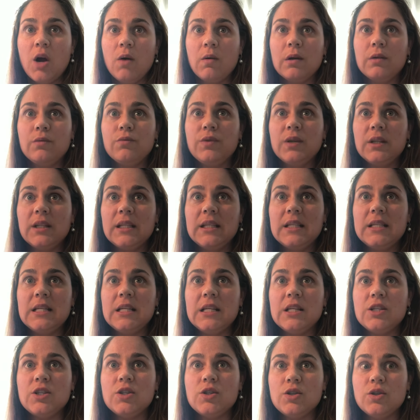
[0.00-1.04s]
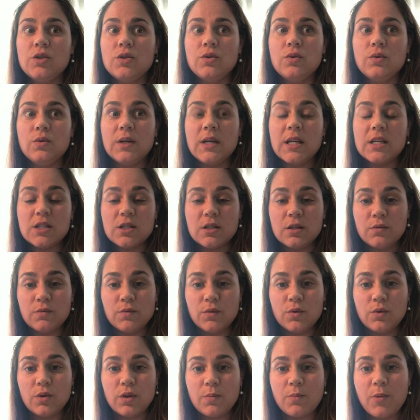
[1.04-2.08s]
We really need to get to the
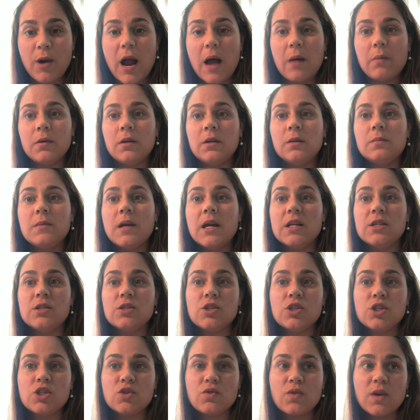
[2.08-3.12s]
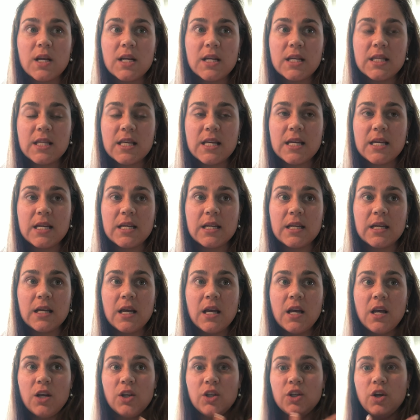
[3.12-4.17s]
root of the problem and strengthen
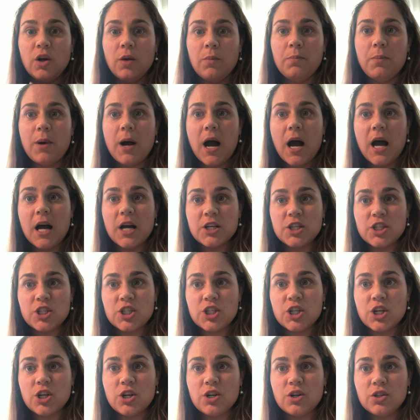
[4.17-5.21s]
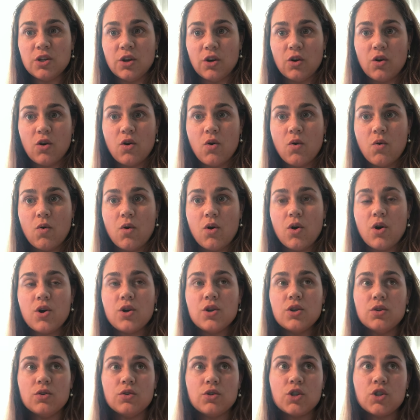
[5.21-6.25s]
your posture, your core,
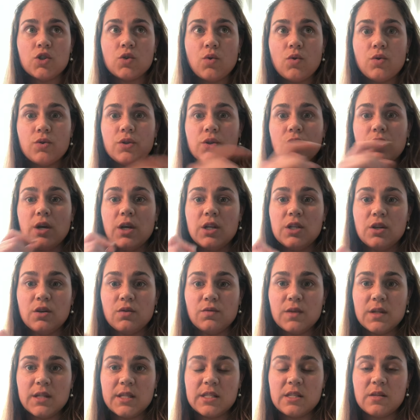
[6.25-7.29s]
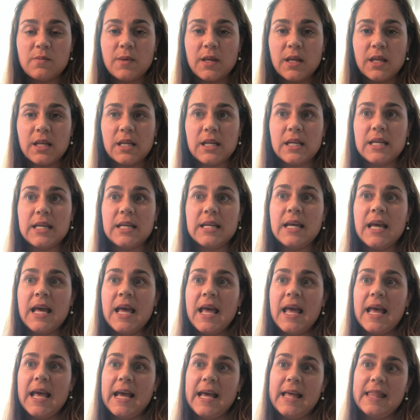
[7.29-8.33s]
your shoulder, and your wrist stability,
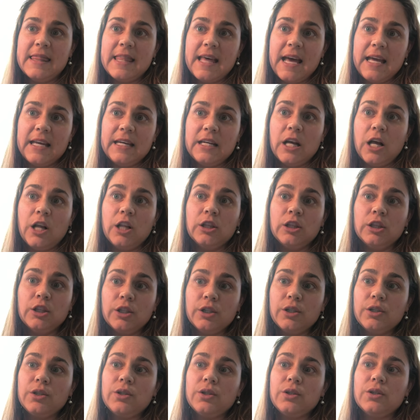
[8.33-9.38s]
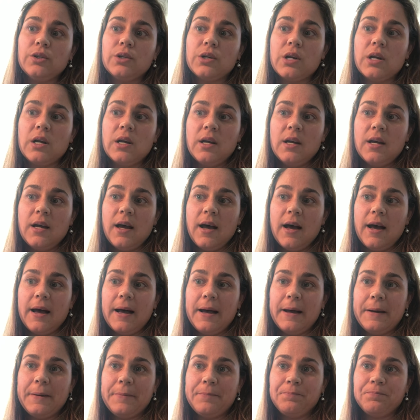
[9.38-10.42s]
and then learn
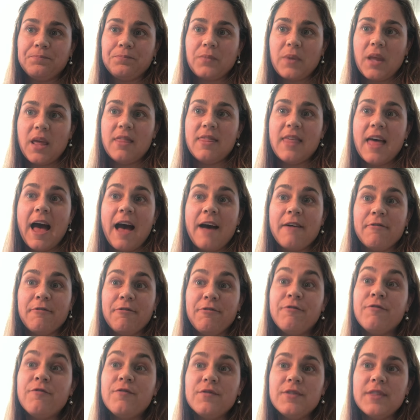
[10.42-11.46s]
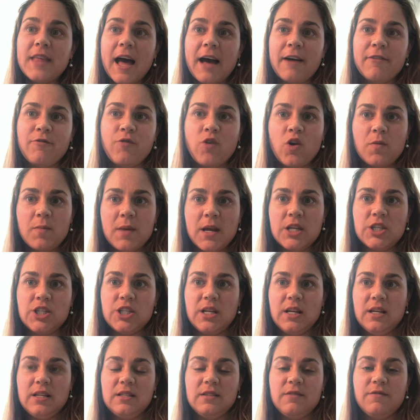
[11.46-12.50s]
that formation
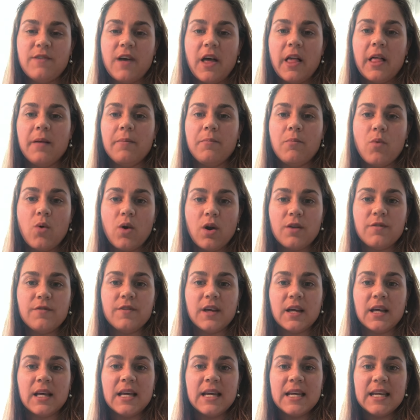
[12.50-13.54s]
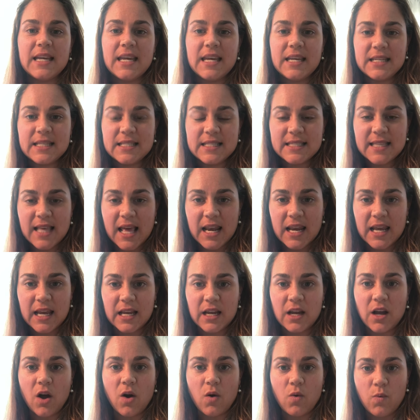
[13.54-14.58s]
and develop more of a
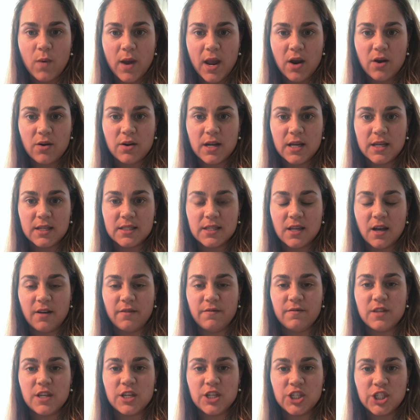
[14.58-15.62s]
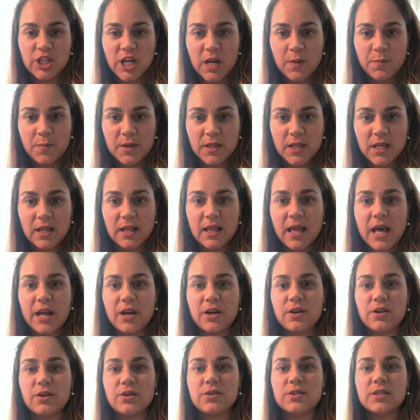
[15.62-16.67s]
kinesthetic awareness of the shape of the
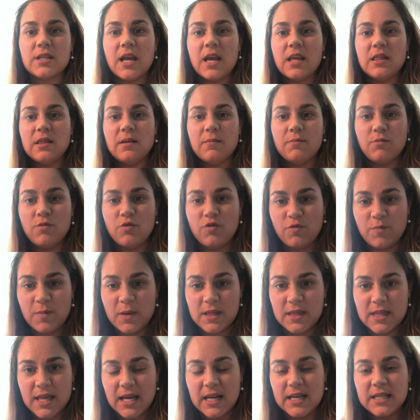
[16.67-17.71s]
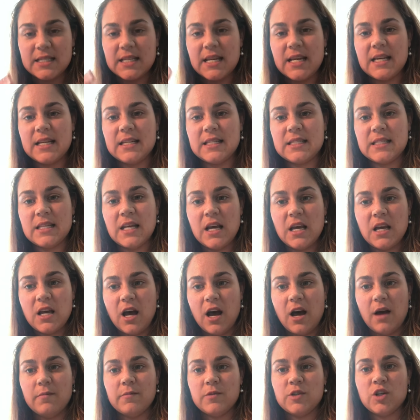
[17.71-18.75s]
letters and the movement that it takes
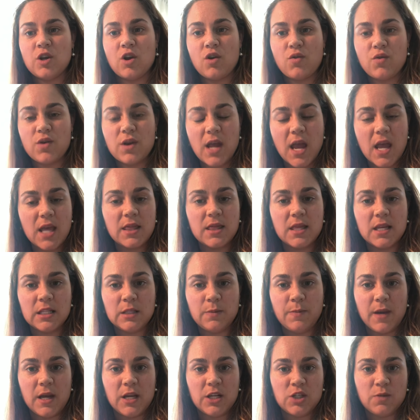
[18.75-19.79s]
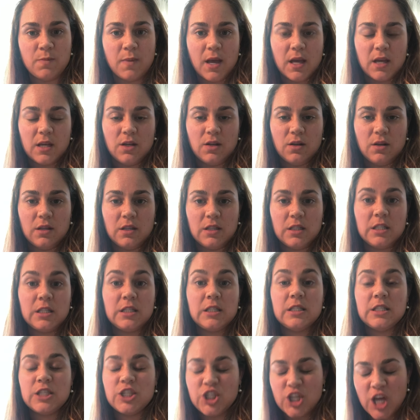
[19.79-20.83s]
to create the
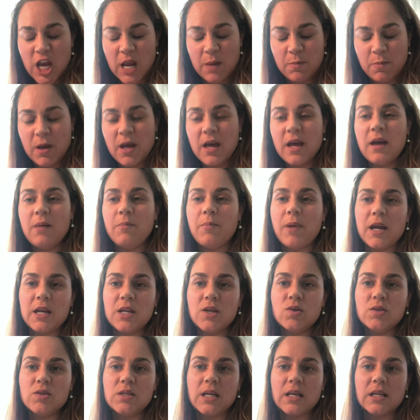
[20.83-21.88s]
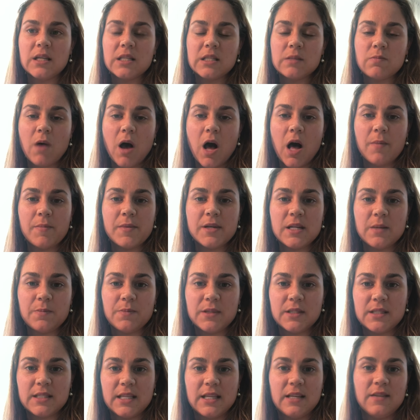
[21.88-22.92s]
shape by using small
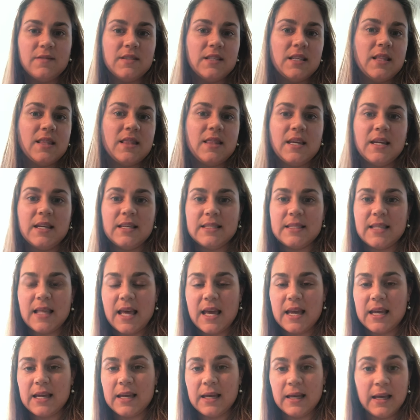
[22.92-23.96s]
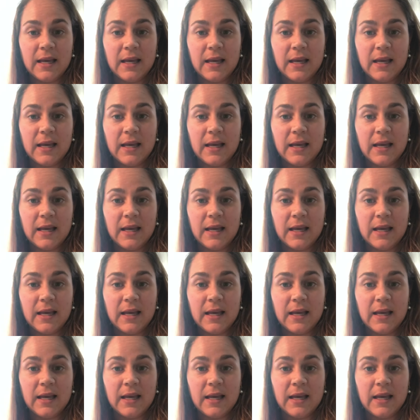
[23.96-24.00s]
manipulatives and things like,